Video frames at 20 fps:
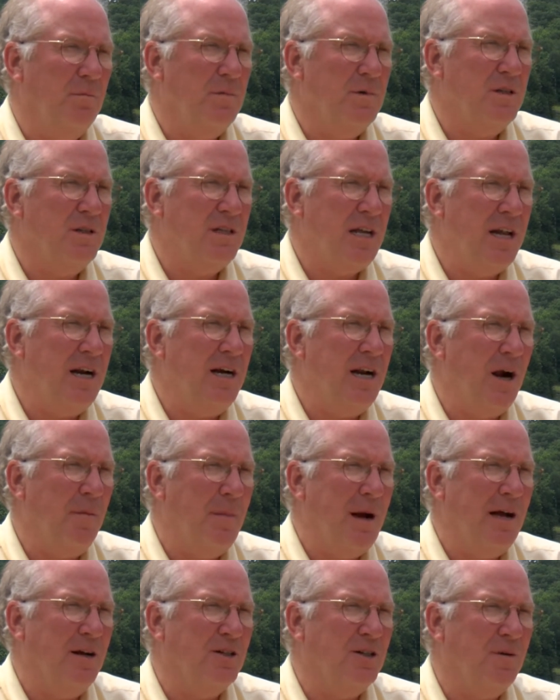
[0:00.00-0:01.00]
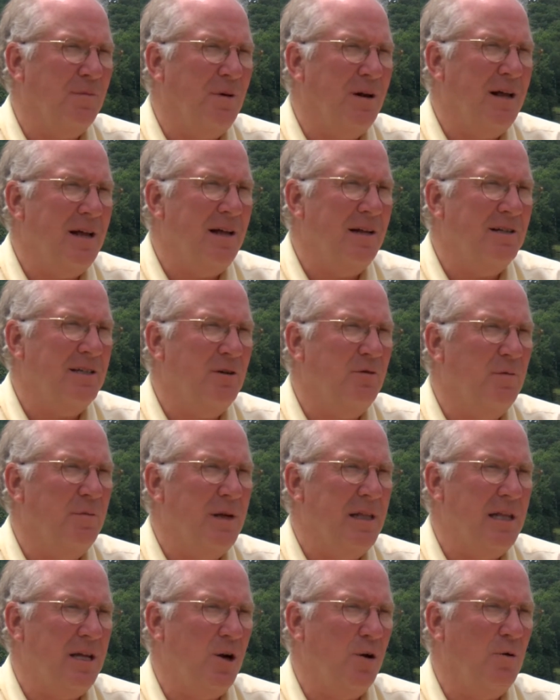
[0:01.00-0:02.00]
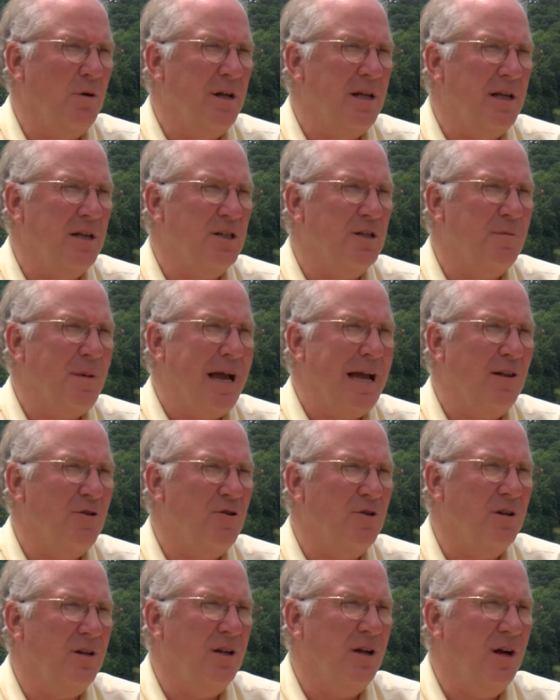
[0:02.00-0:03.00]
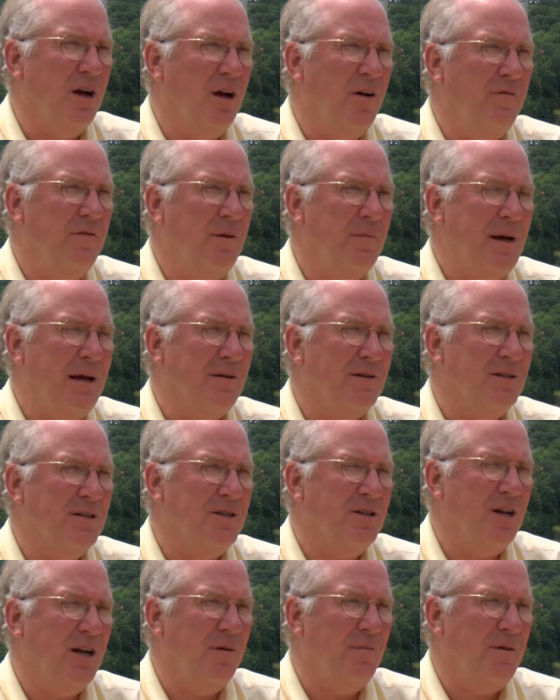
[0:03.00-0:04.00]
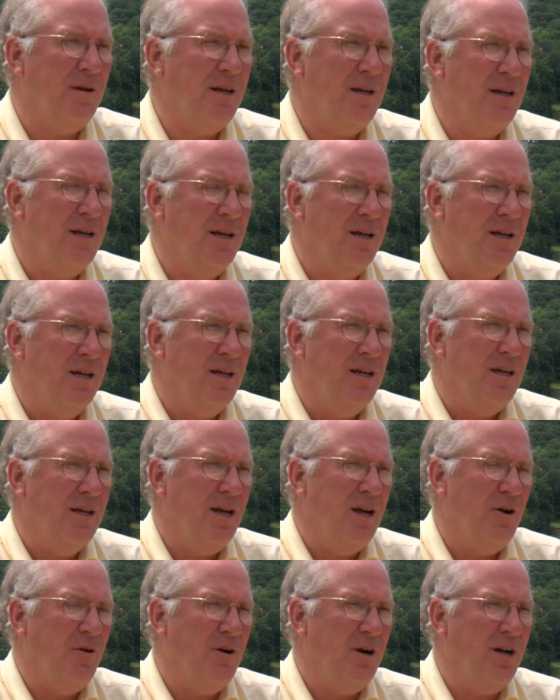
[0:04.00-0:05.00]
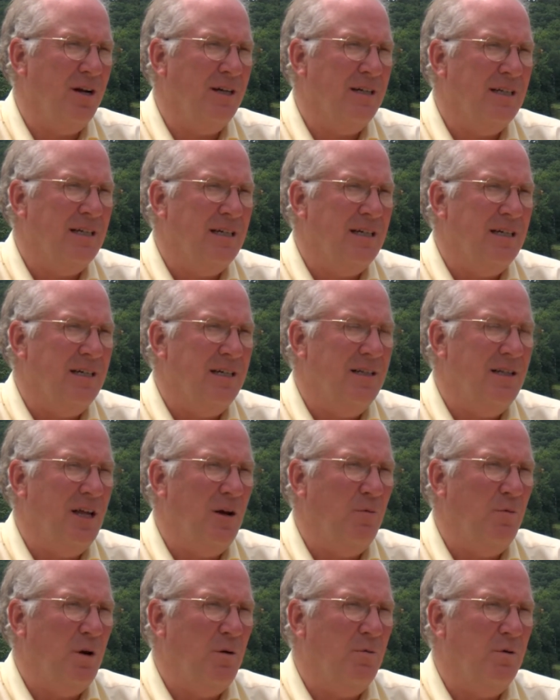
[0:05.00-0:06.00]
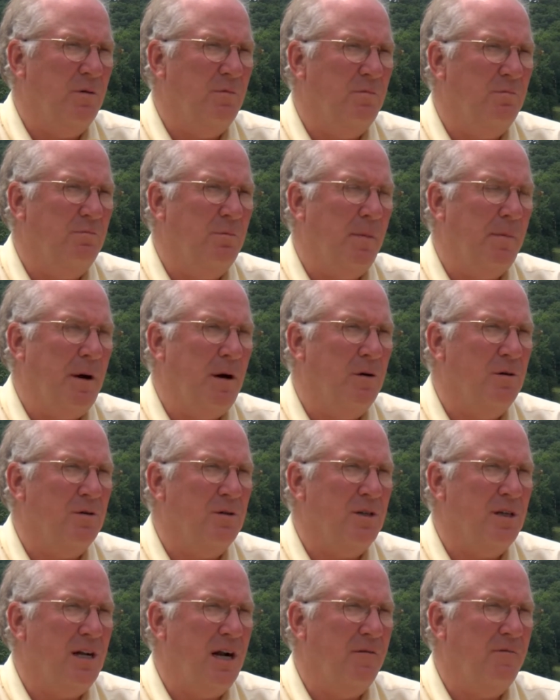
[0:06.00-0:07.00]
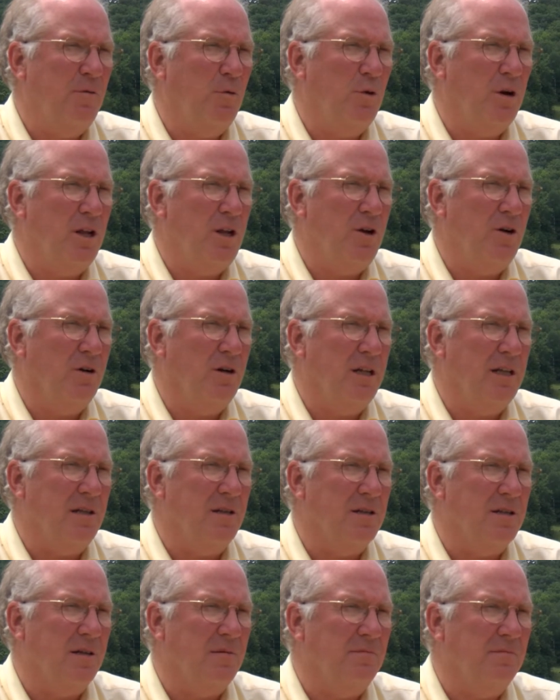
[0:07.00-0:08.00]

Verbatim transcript: said in our master plans it would be the only expansion of the Mount Sunapee area that we would propose in our 40-year lease.